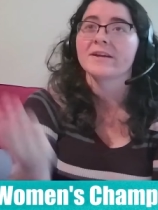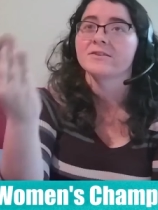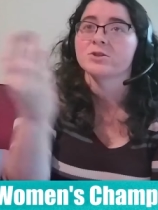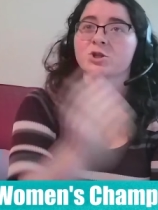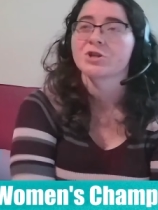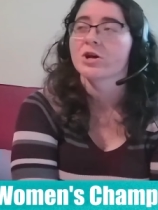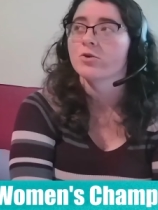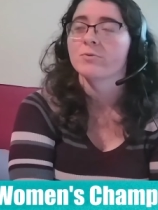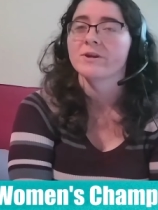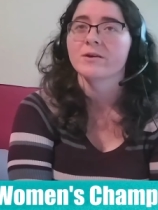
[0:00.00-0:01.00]
show.
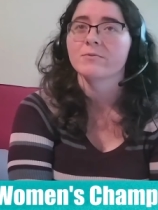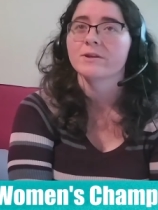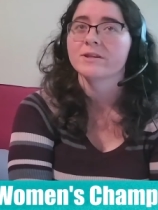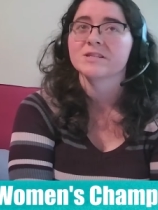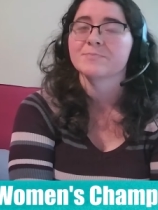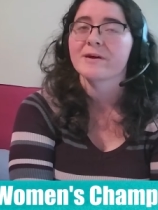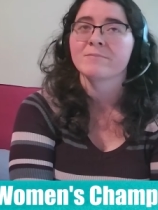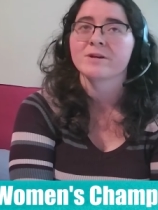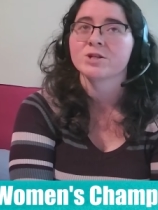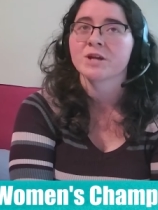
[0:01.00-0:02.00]
We don't really spend
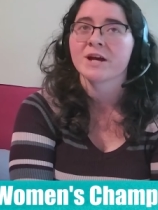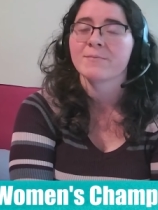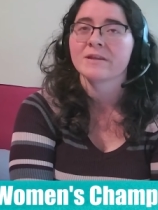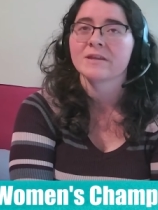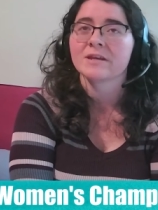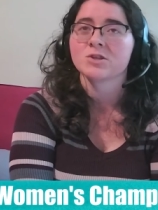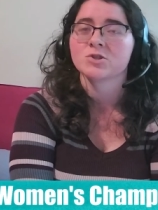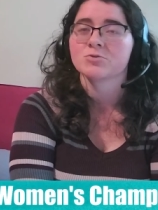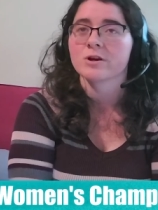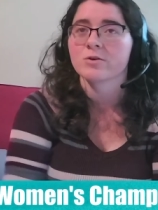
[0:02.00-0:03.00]
much time on the
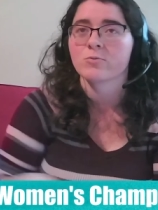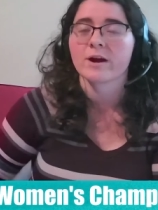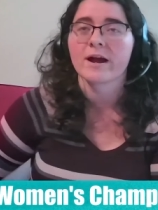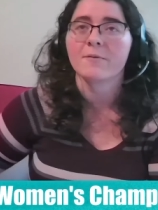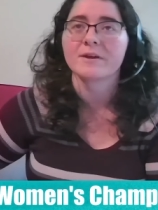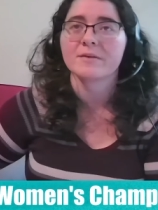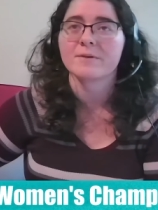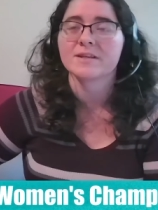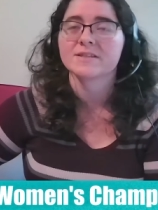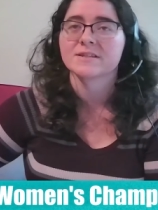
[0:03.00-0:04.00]
intro. We're how many
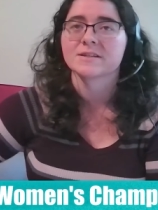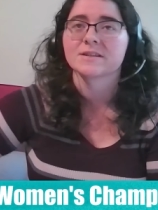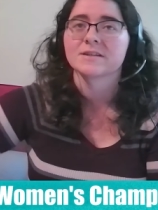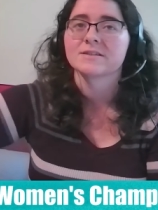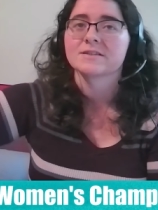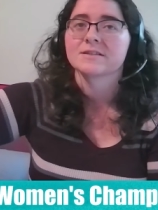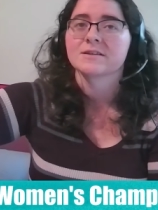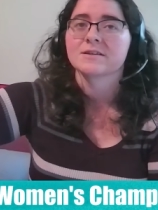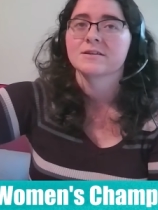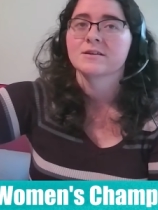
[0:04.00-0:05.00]
minutes into this?
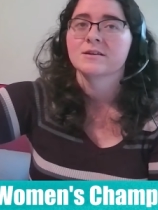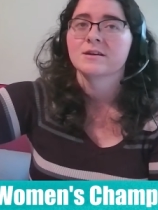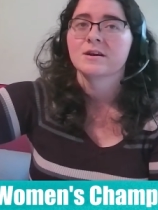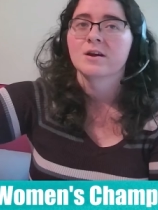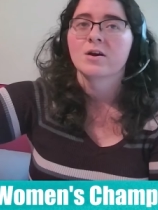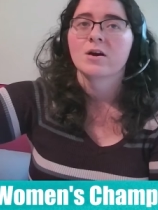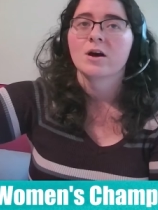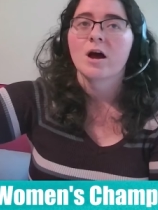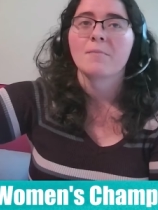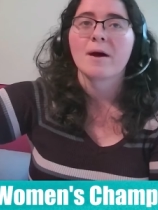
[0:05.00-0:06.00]

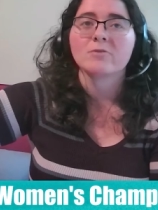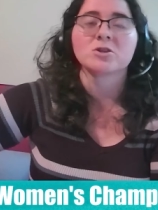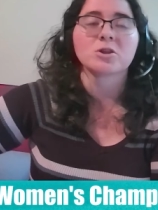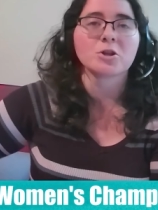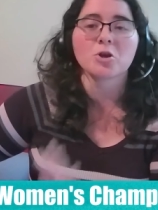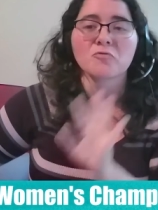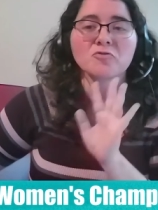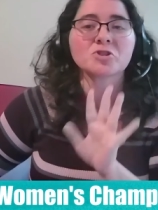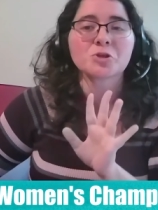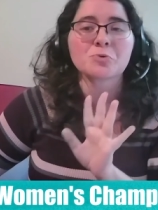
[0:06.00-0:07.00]
About a little over
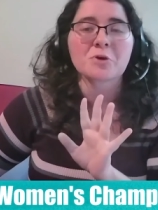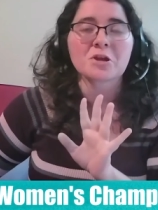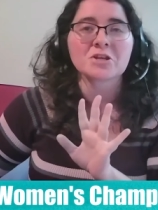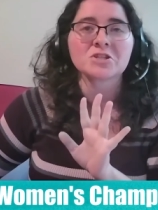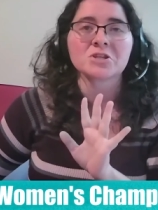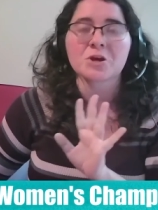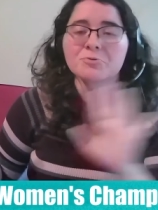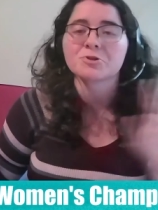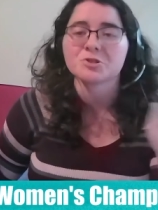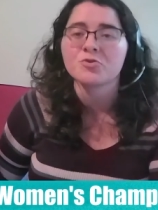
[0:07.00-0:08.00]
two minutes, you know,
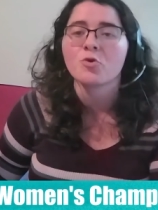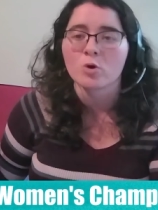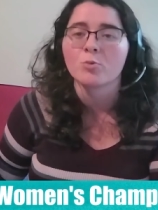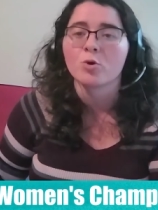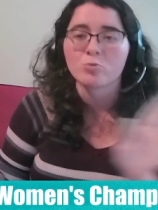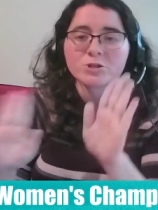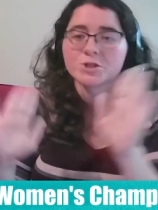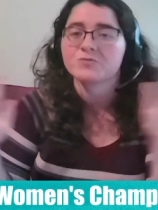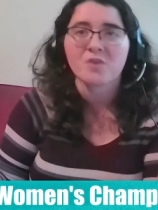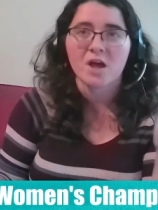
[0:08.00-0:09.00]
which is normal, which is
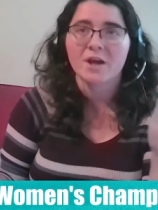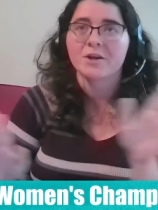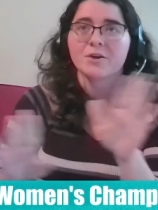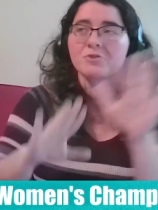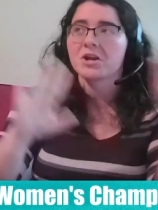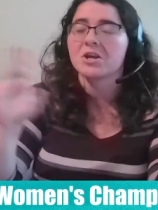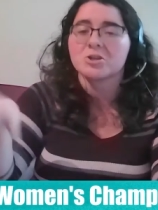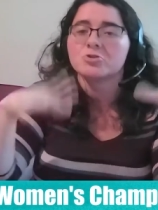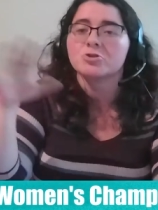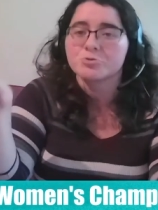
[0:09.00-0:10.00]
fine. You know, you gotta
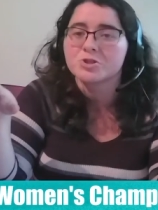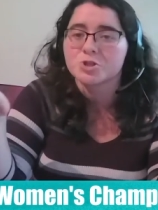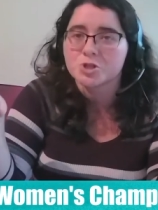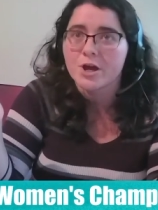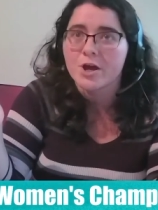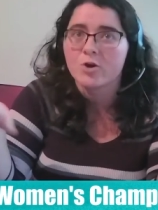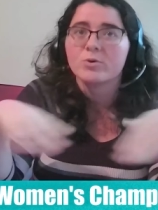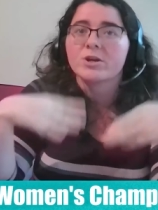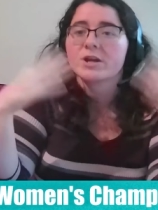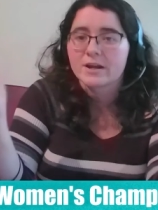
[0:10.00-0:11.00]
introduce the show,
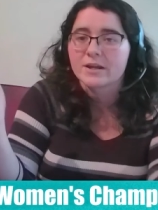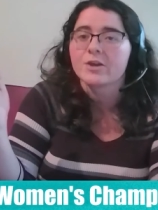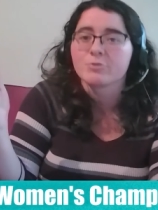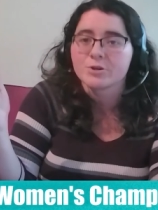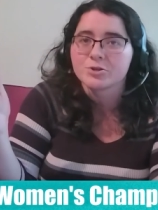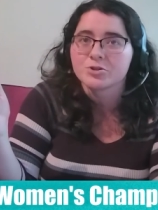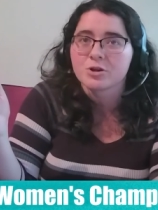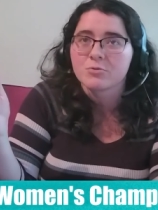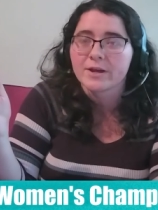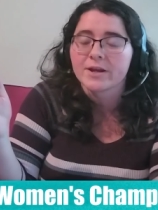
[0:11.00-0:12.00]
and you gotta get your intro in.